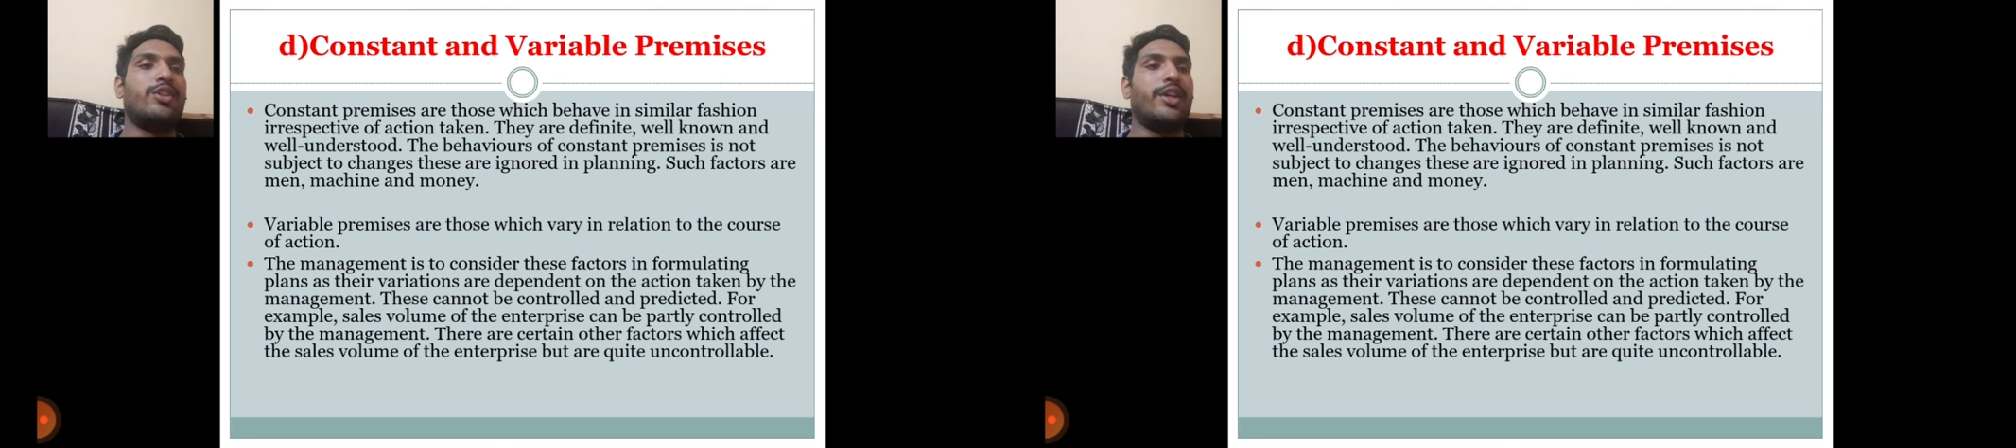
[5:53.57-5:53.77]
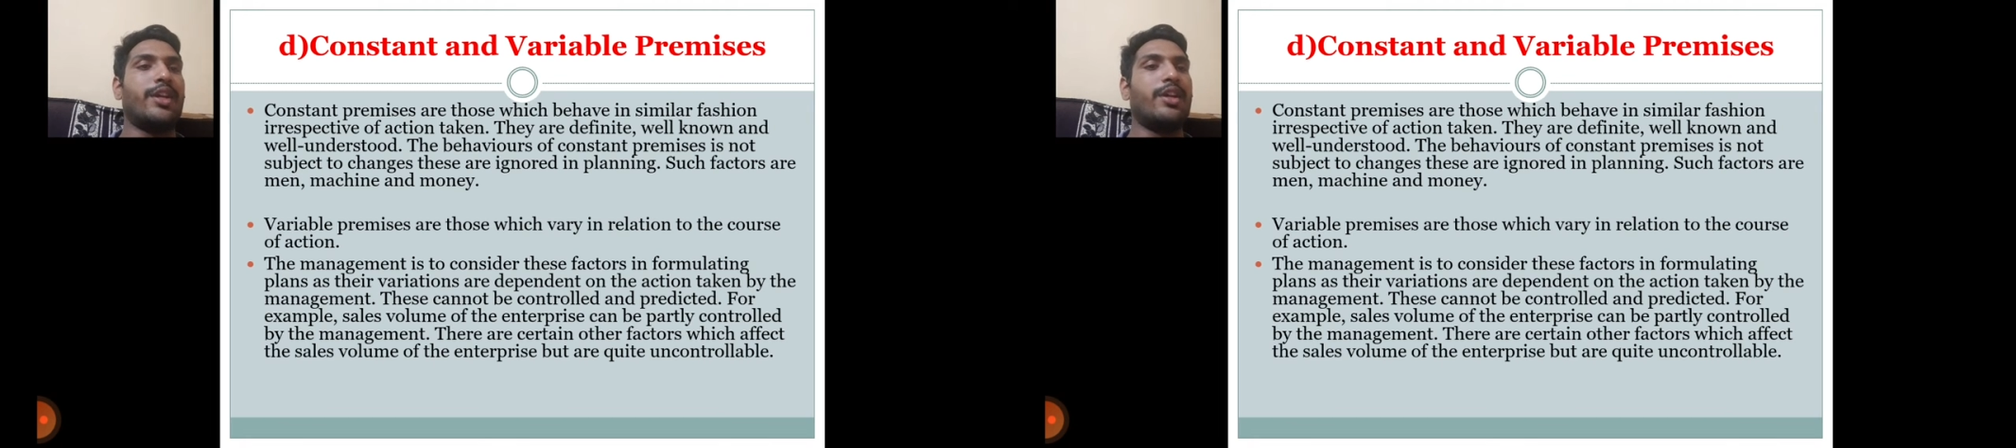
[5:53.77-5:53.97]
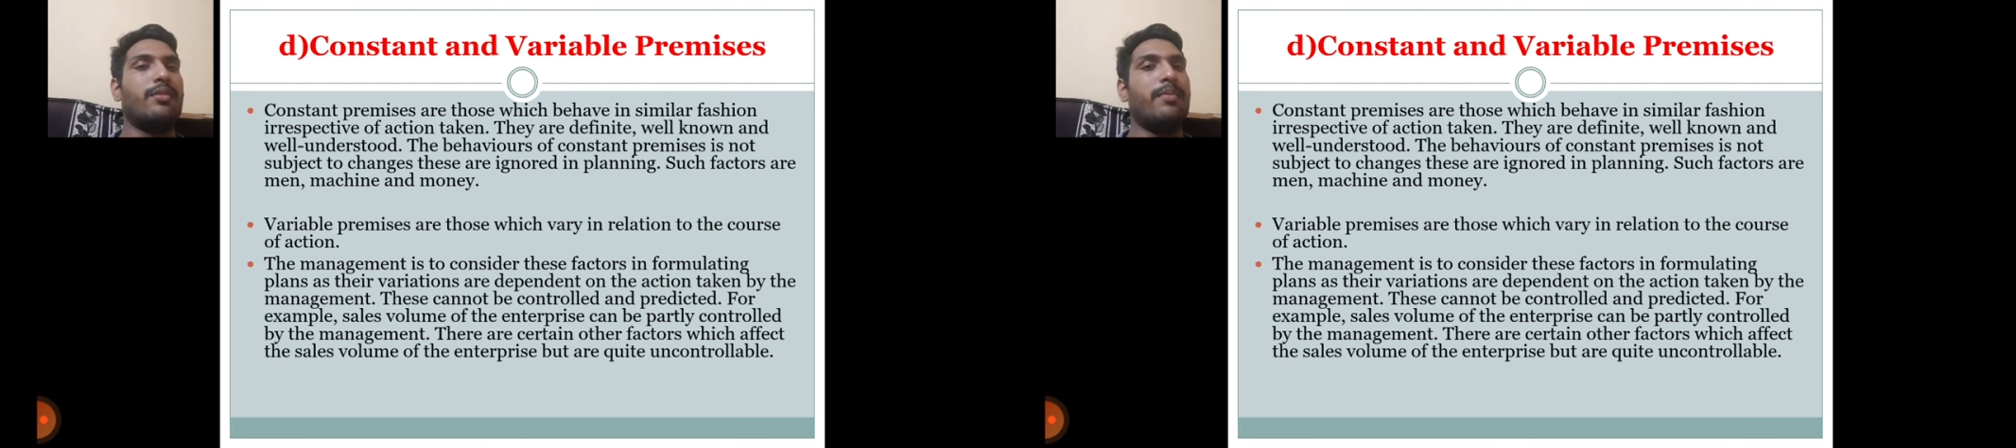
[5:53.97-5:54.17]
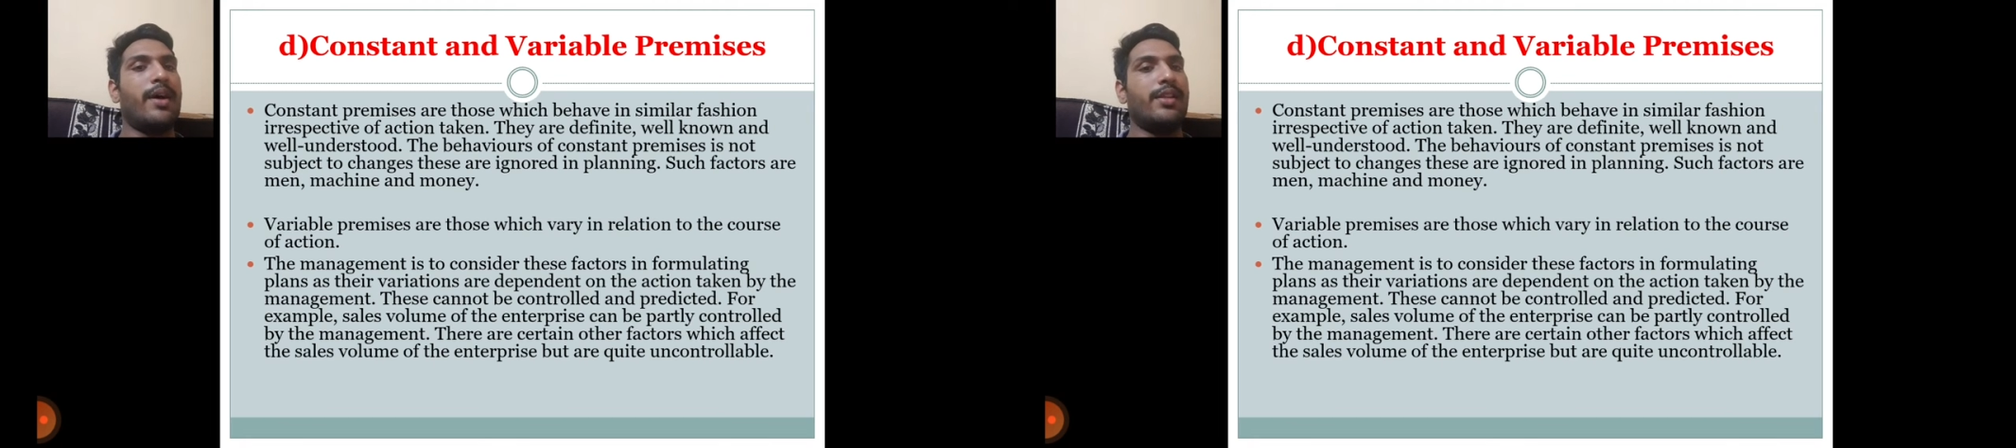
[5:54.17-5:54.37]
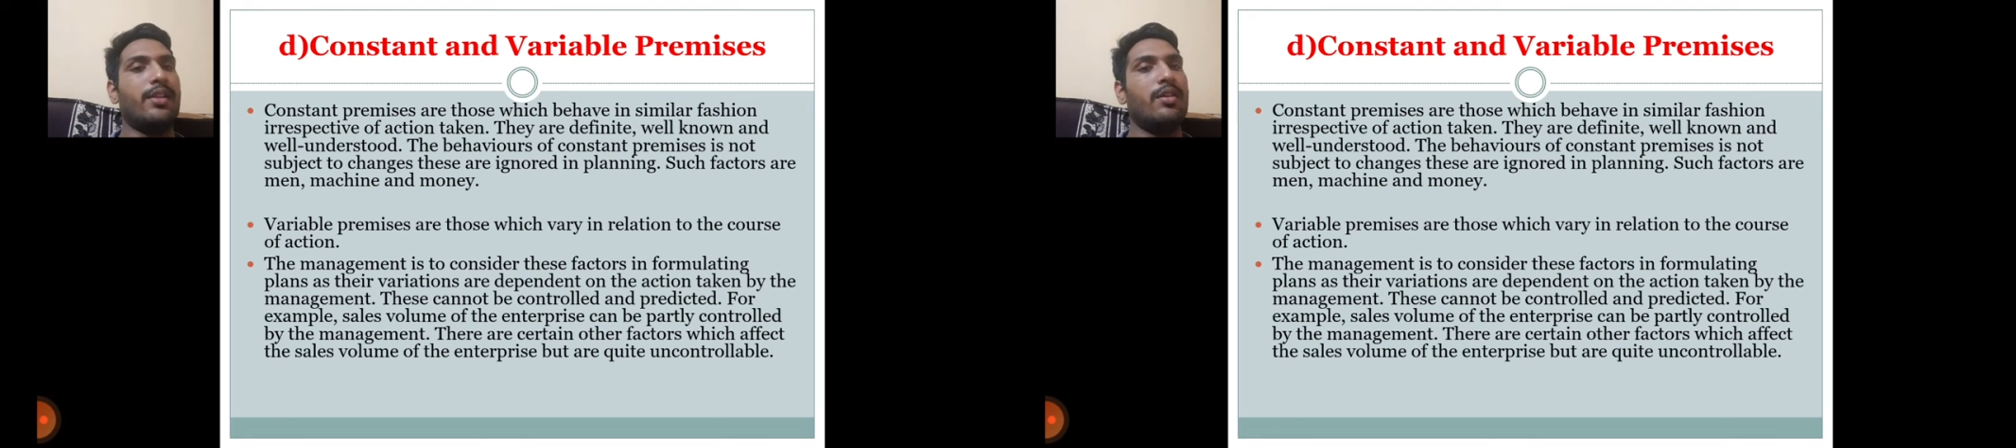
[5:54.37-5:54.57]
taken
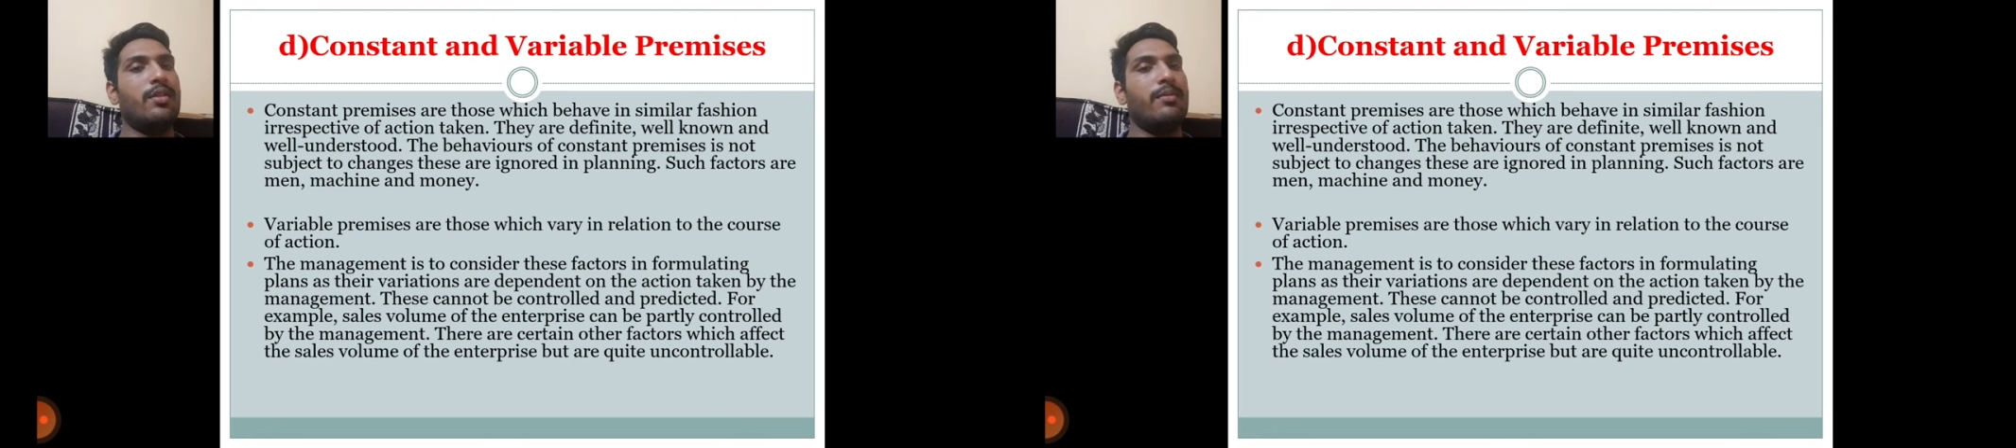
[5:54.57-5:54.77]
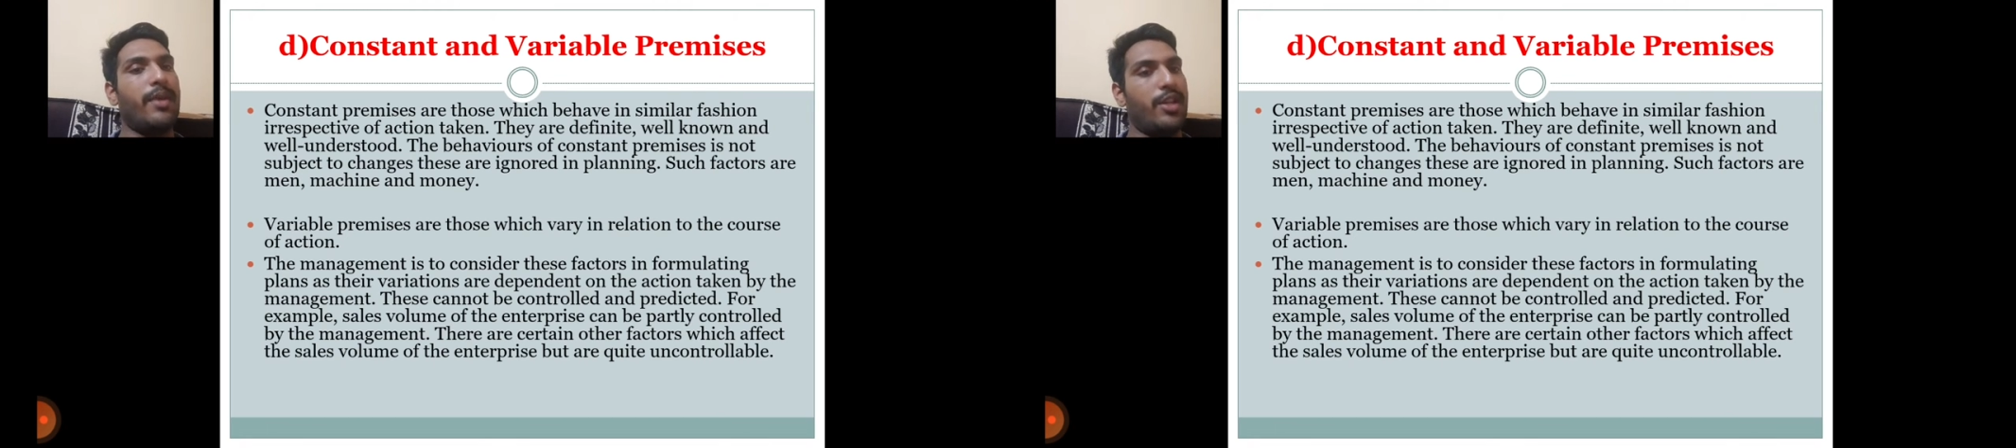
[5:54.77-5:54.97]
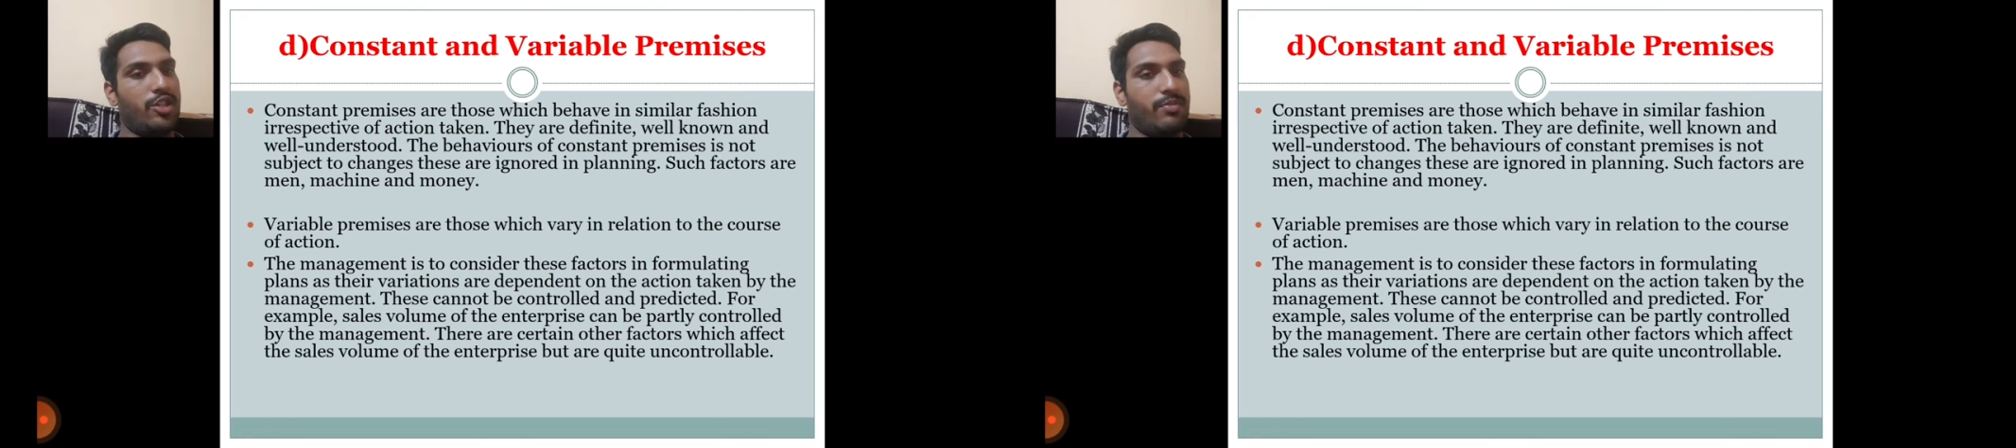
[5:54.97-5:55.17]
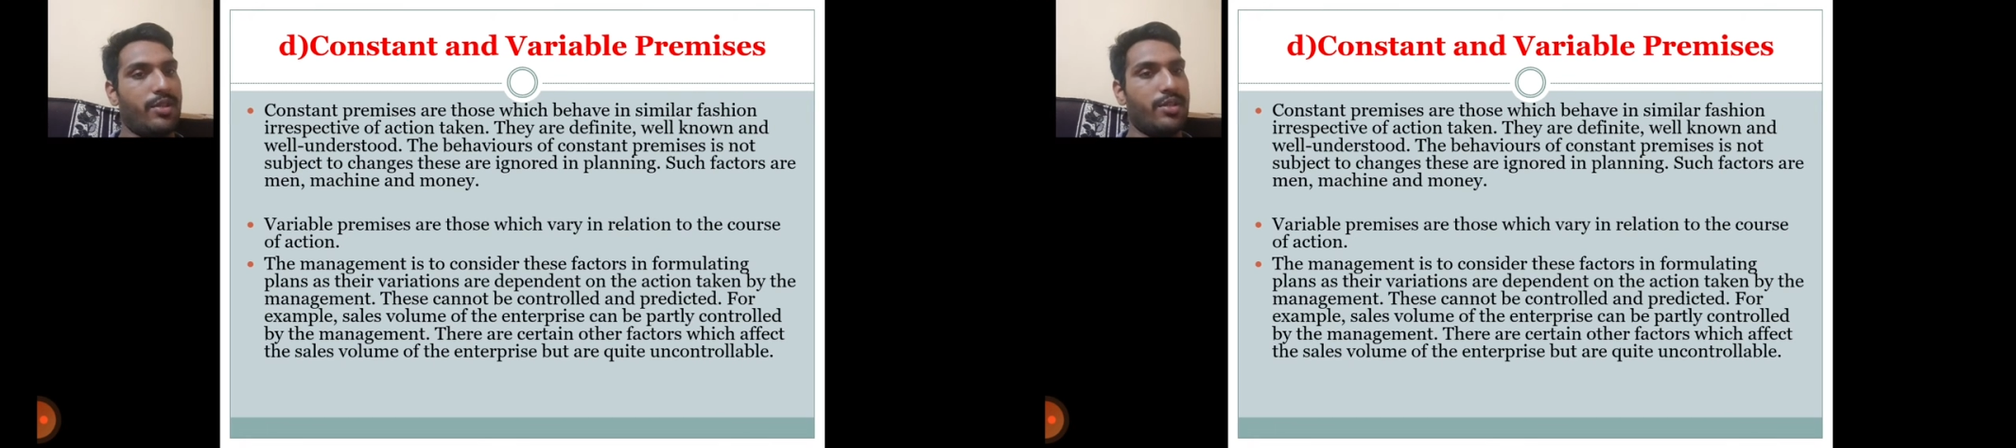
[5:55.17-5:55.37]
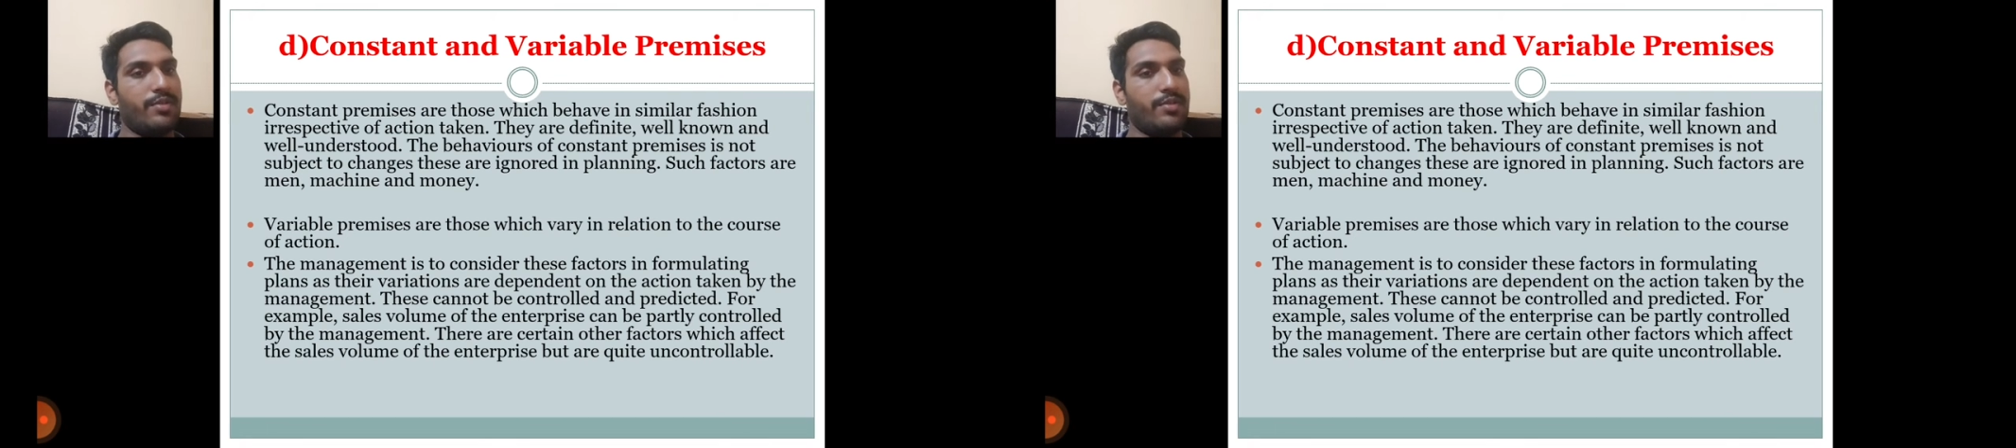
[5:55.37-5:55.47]
by the management.